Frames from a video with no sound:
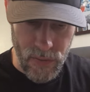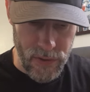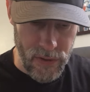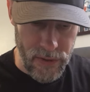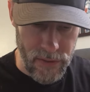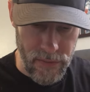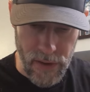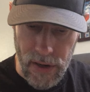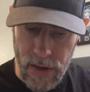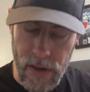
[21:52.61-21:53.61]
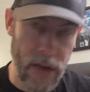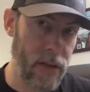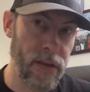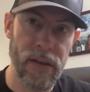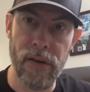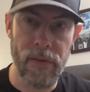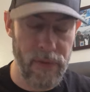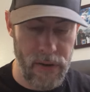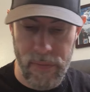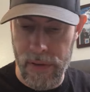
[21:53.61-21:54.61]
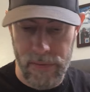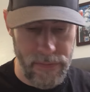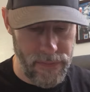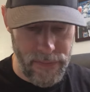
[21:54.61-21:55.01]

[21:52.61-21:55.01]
wasn't listed very good. I cleaned it up and it plays